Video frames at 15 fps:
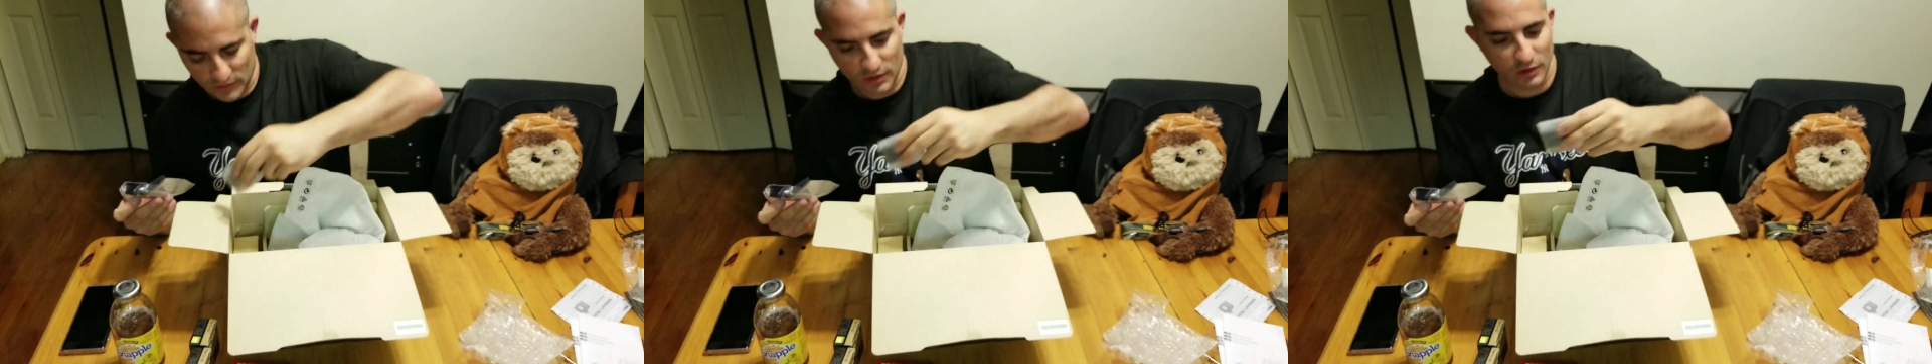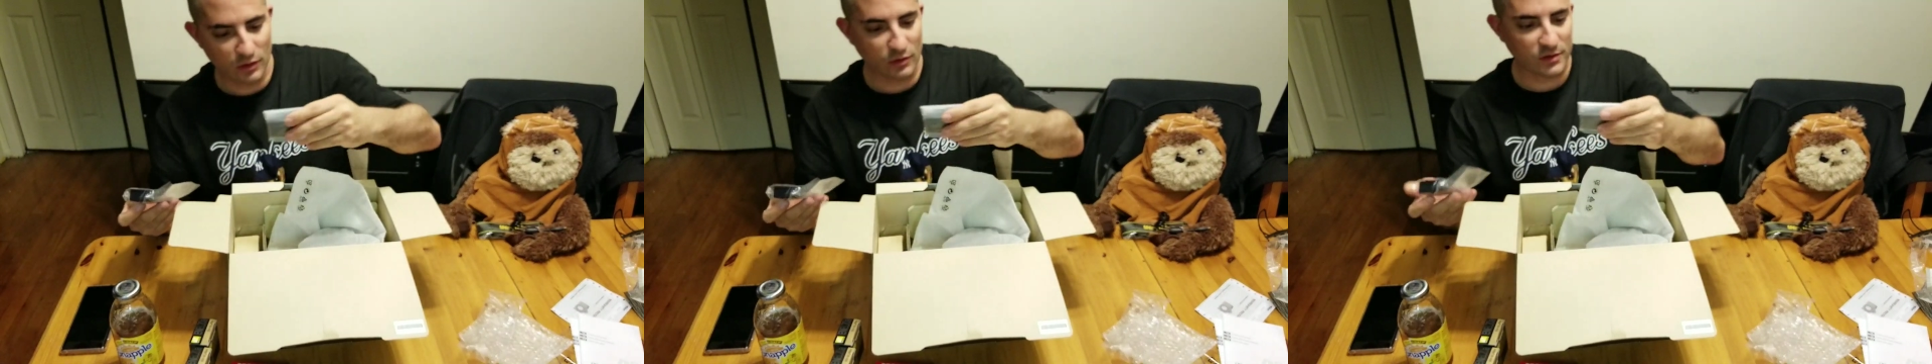
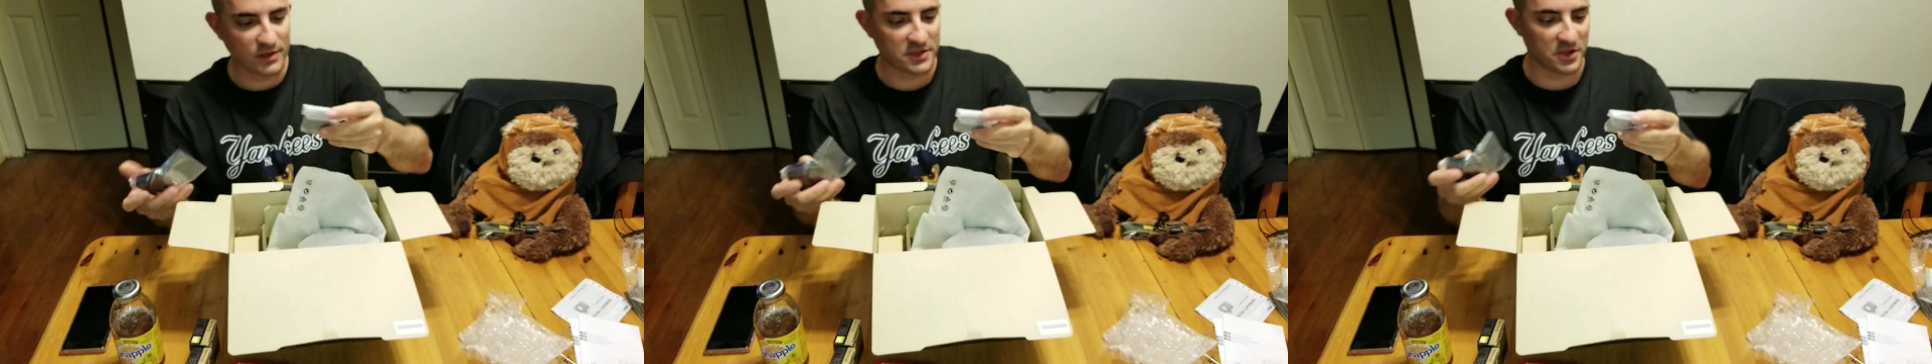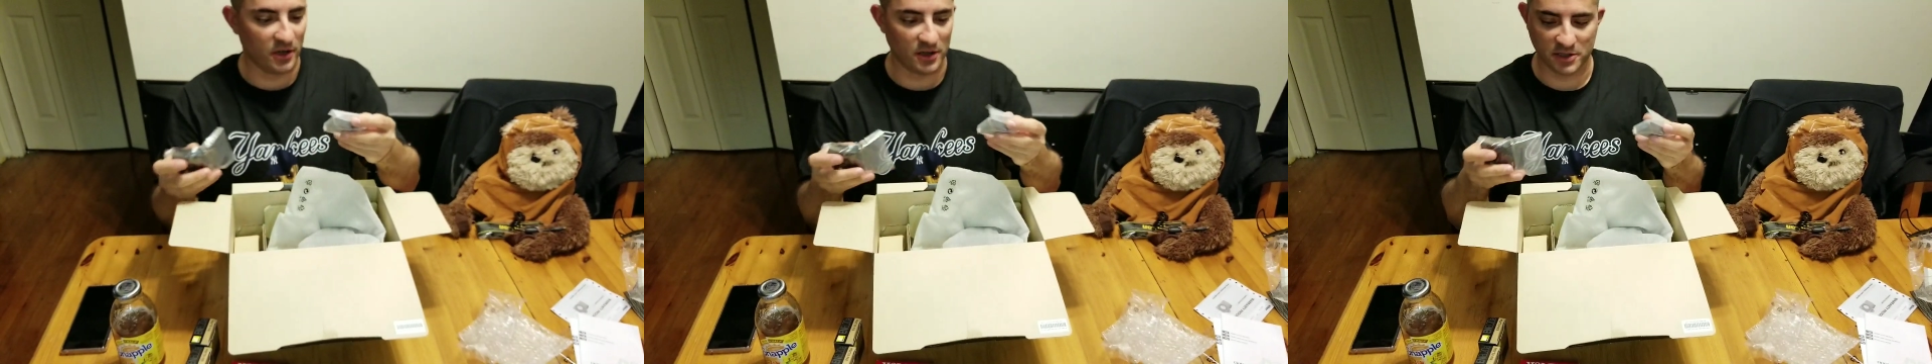Oh, it's the
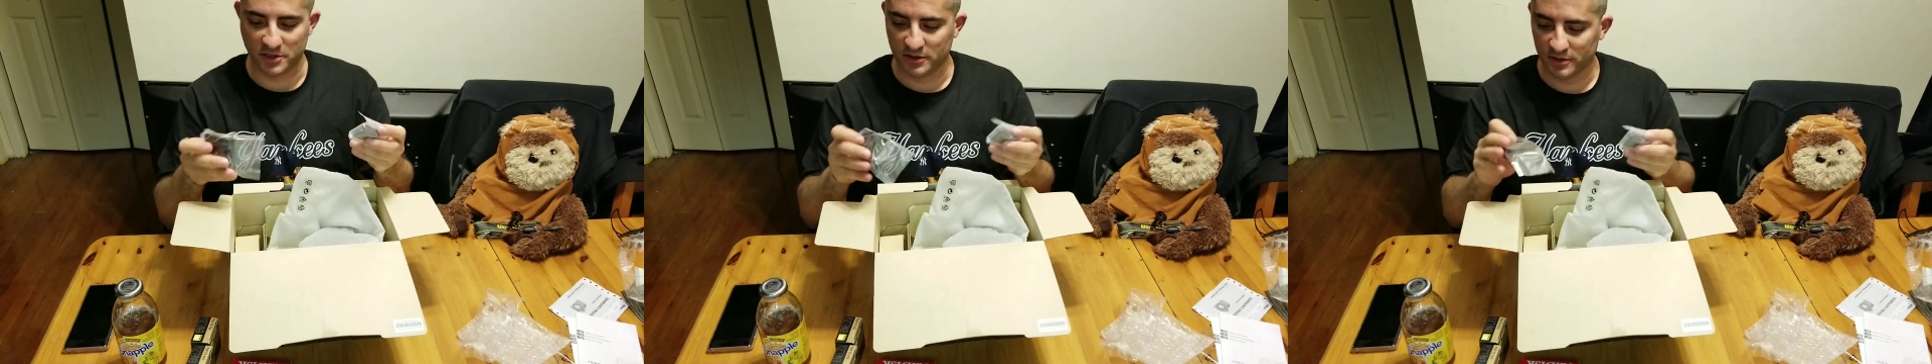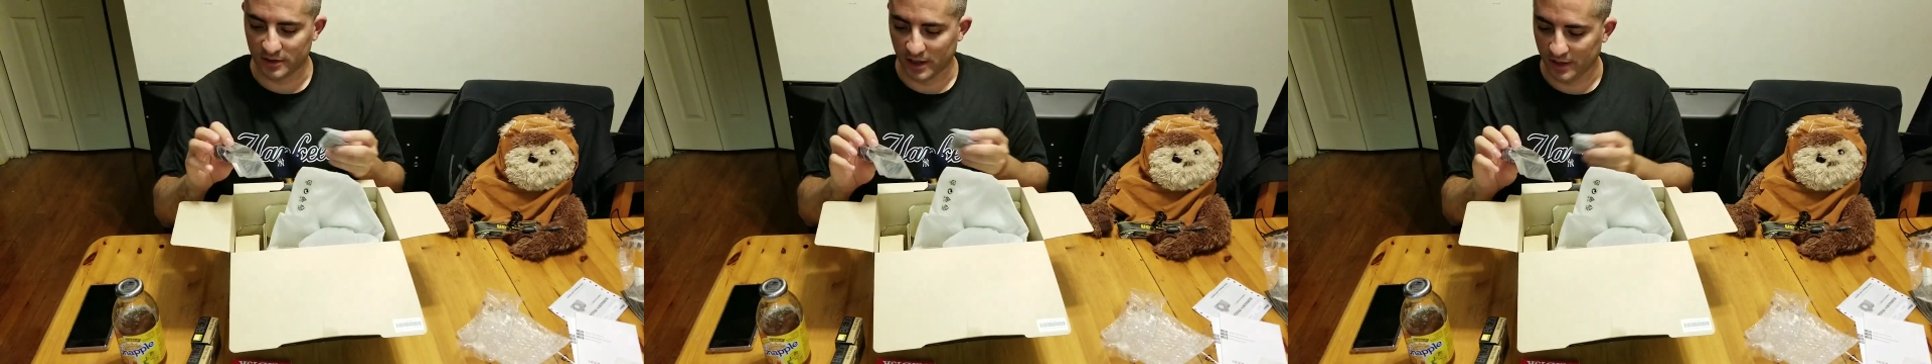charger.
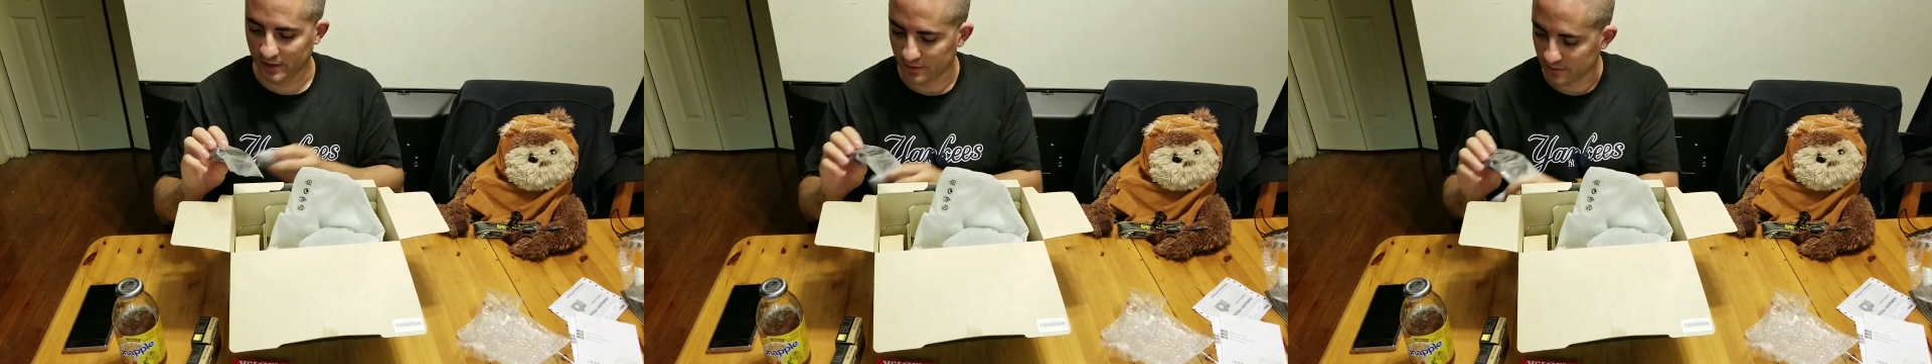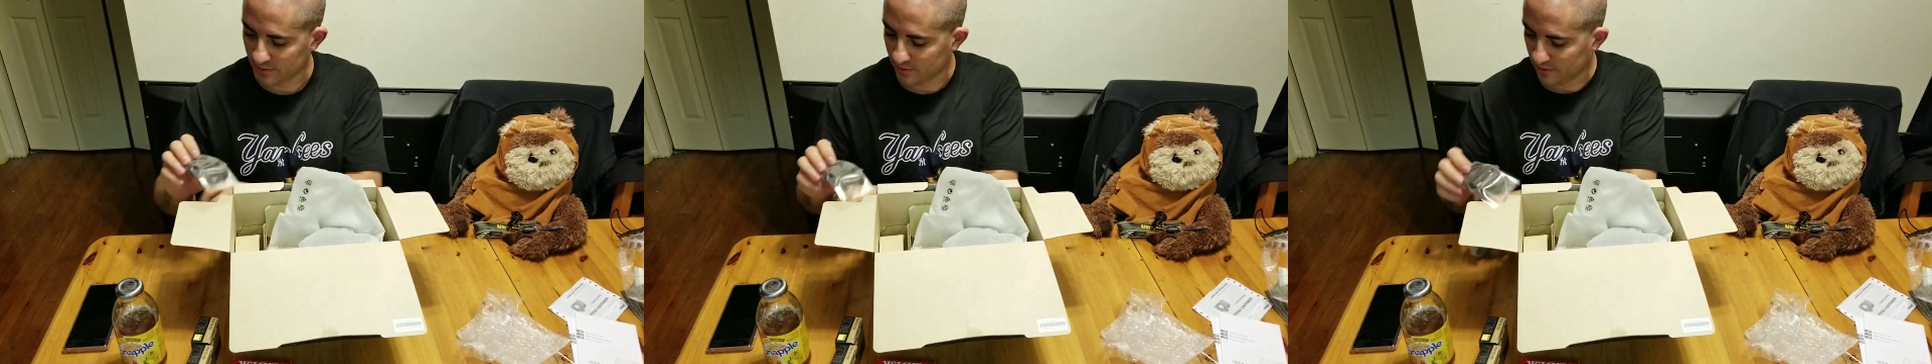Okay.
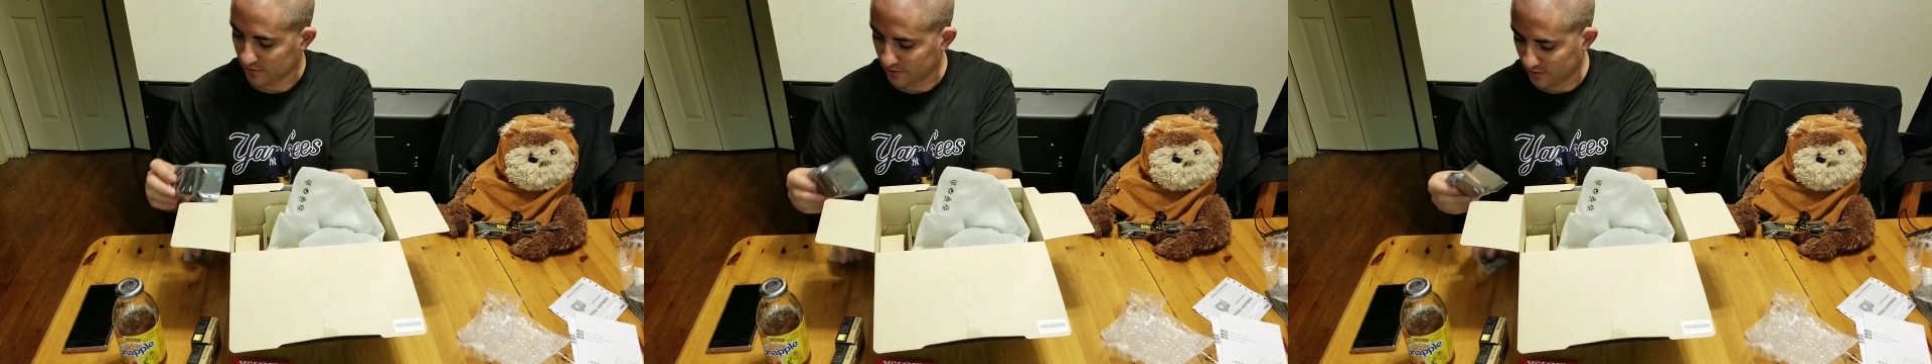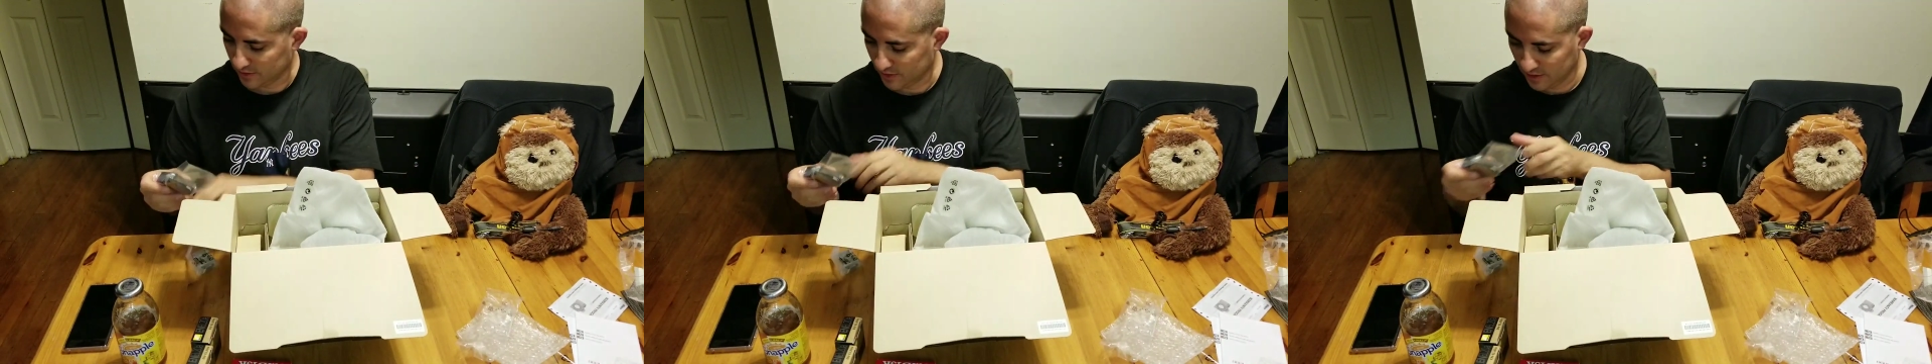
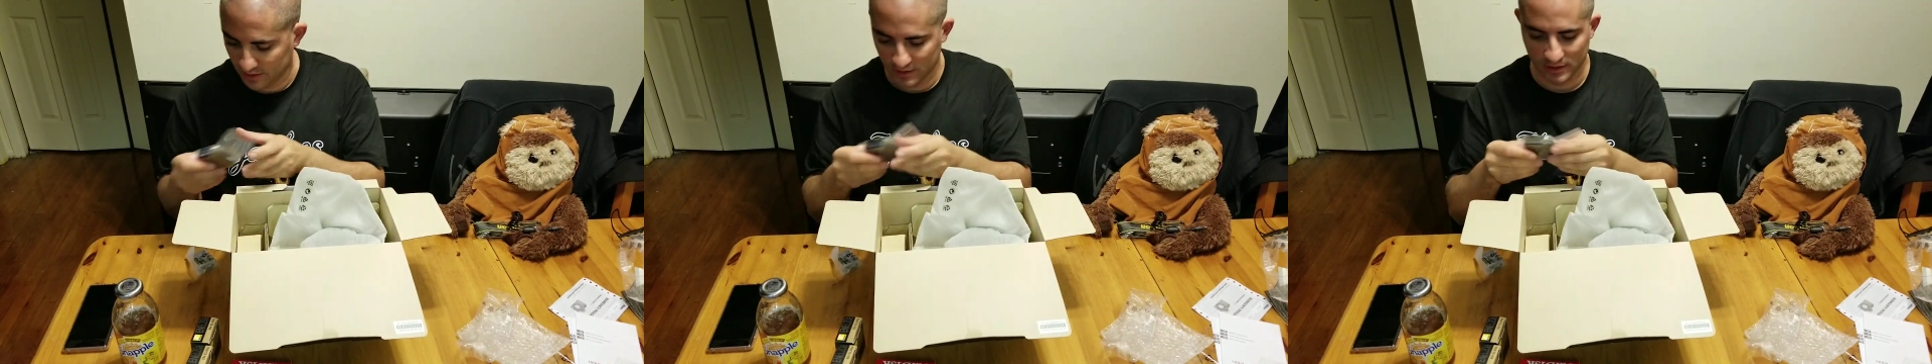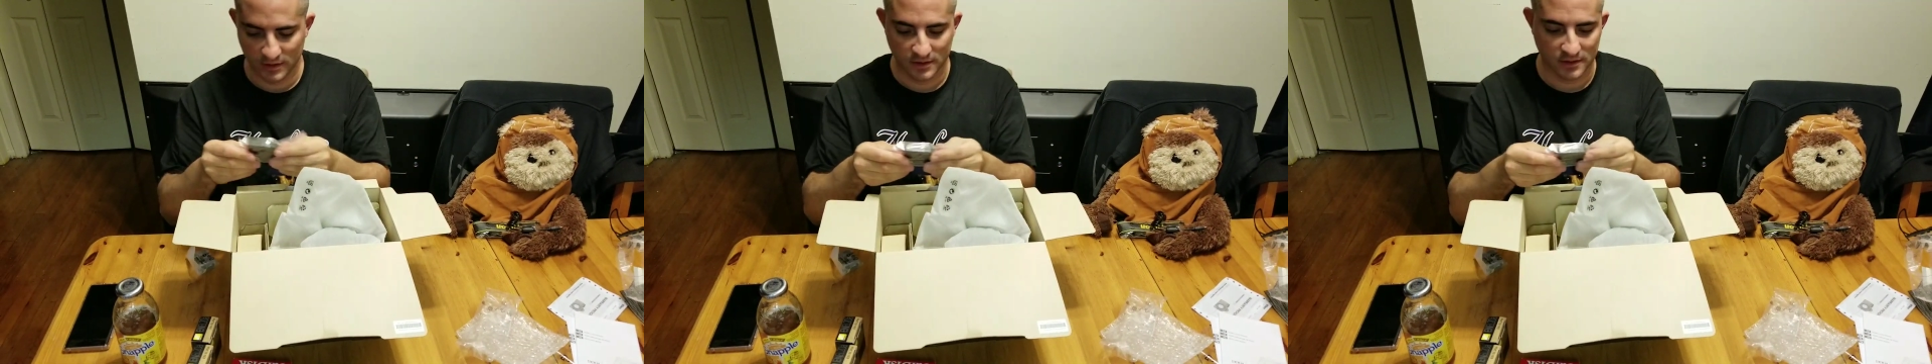
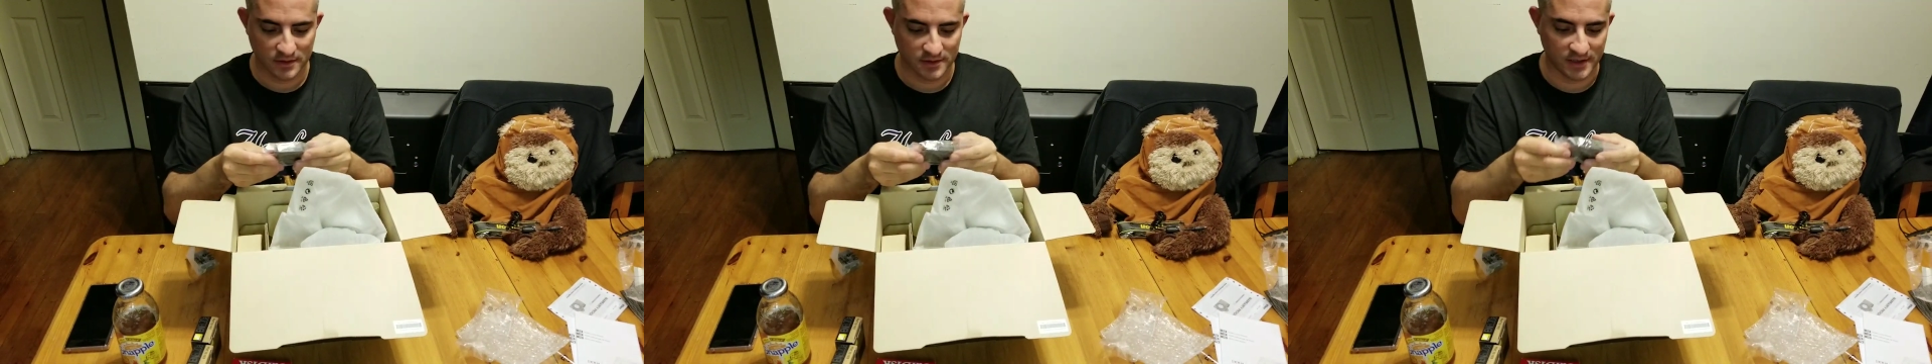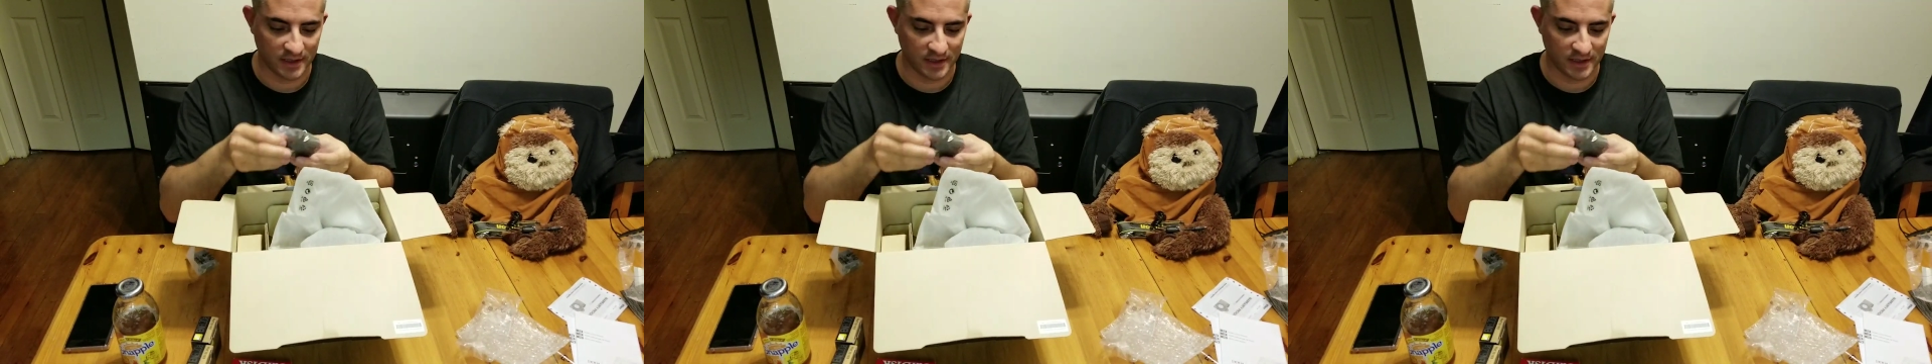So